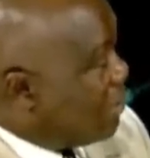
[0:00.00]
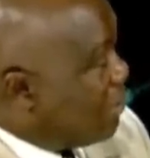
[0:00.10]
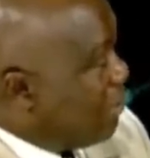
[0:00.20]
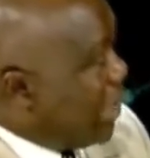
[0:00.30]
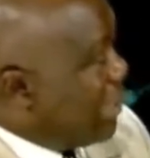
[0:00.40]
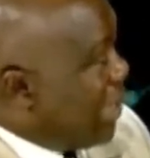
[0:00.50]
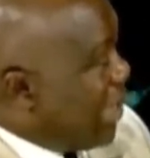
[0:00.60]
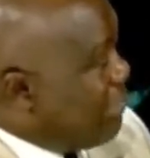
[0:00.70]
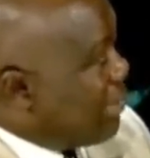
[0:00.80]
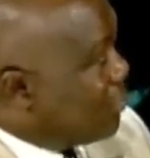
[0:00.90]
where the
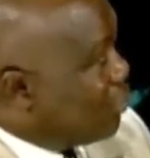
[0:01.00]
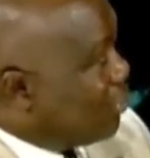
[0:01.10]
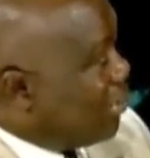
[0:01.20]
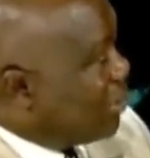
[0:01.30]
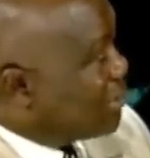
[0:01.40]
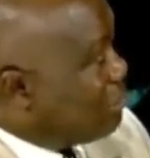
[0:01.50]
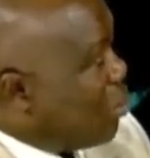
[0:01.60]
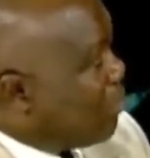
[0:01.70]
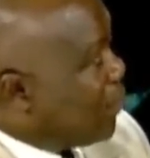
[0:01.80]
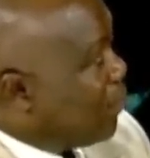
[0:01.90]
army told us
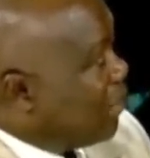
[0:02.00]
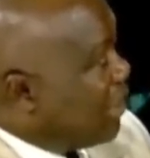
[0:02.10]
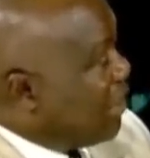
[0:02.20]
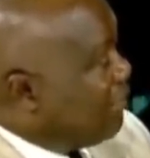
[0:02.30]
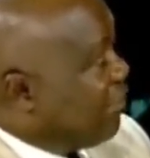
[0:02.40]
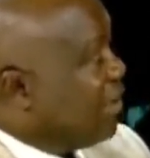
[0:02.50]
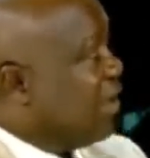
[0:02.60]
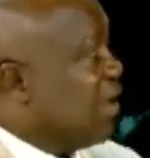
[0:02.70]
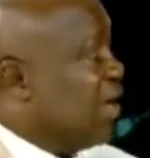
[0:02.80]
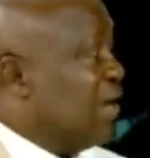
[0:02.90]
more people live
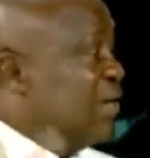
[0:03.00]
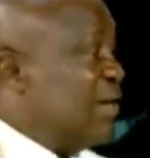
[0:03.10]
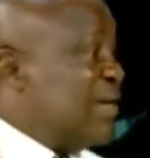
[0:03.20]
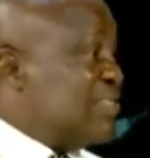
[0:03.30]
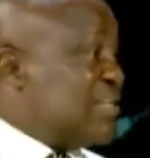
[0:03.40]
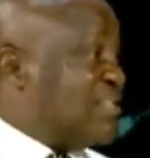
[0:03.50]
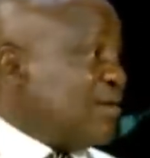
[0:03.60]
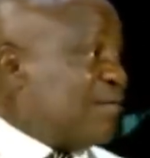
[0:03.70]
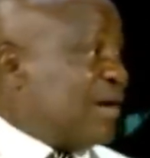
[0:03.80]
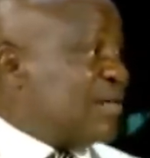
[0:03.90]
in the desert
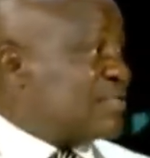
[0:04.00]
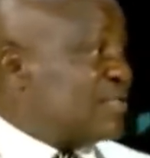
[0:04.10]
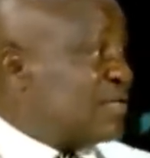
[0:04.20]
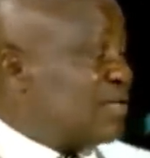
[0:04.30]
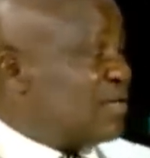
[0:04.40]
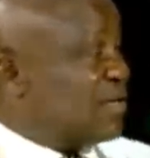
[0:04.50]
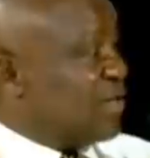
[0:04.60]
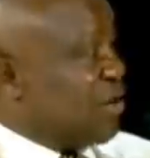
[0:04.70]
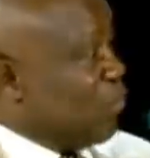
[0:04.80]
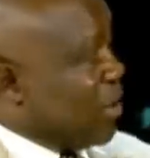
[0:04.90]
areas
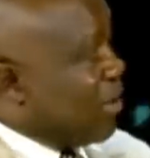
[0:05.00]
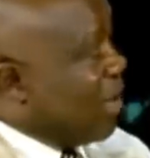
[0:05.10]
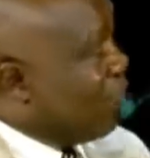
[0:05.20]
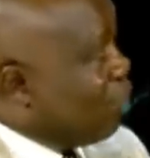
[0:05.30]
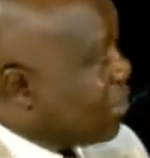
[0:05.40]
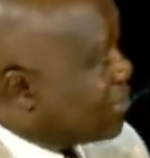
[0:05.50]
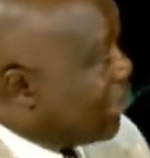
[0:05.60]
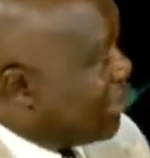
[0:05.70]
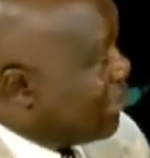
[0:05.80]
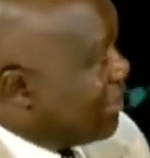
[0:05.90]
than where you have water.
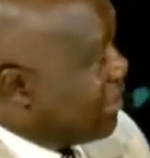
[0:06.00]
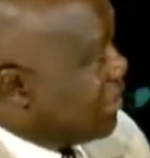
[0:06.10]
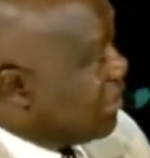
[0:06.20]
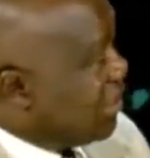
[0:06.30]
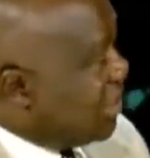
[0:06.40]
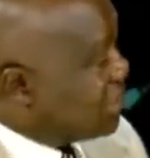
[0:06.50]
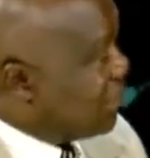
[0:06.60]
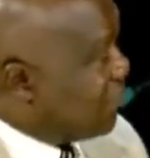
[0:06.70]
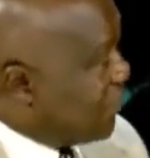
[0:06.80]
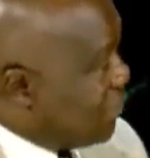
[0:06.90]
It's a
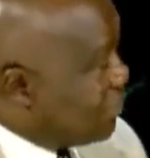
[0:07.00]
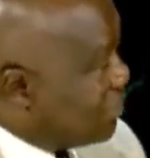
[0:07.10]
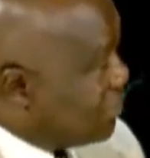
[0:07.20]
fraud.